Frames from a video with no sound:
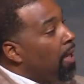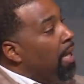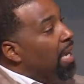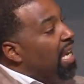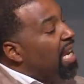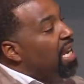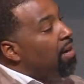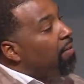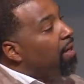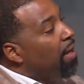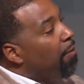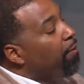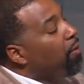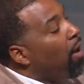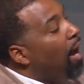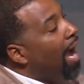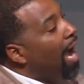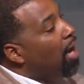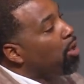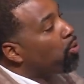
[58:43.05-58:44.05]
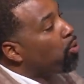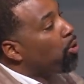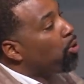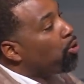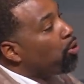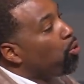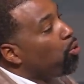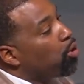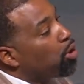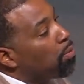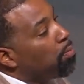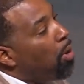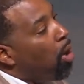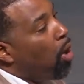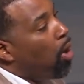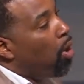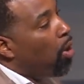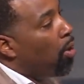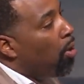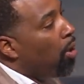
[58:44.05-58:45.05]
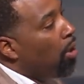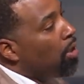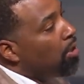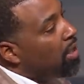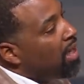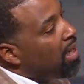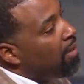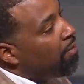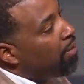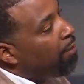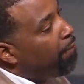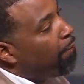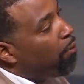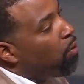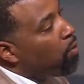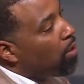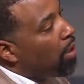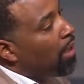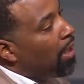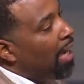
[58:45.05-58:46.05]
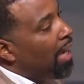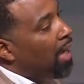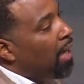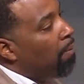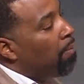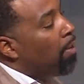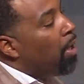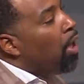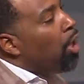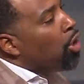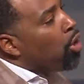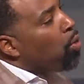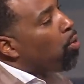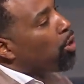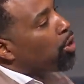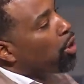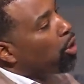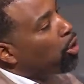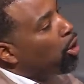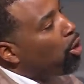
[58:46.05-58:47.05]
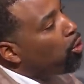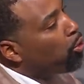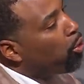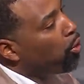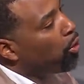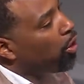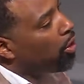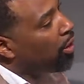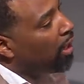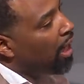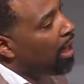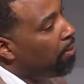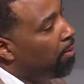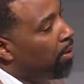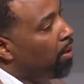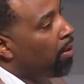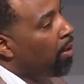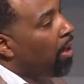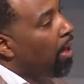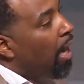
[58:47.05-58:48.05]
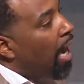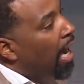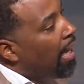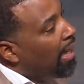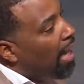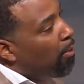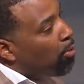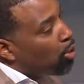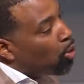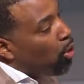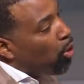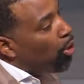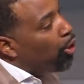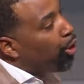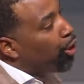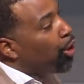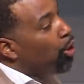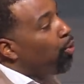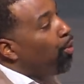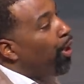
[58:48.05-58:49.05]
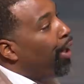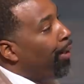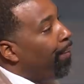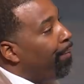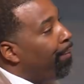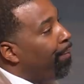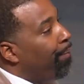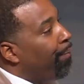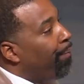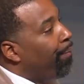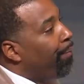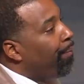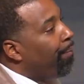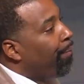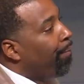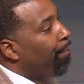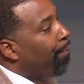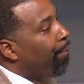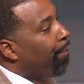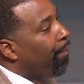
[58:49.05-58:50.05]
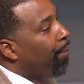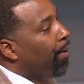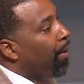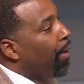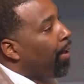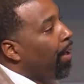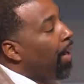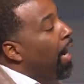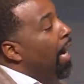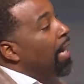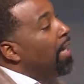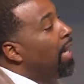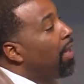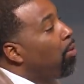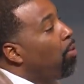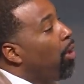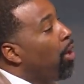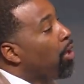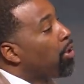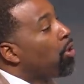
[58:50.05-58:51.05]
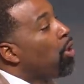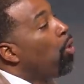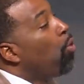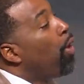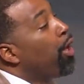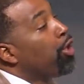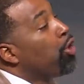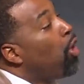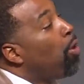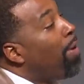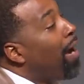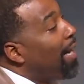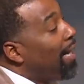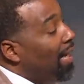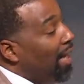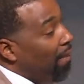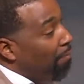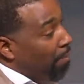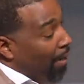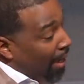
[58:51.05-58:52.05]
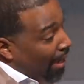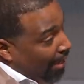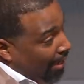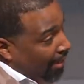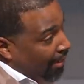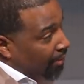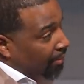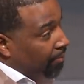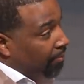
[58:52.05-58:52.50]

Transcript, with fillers: even if your house was too small to even afford the lamb, you were to go to your neighbor and they was going to hook you up. In other words, what nobody left behind.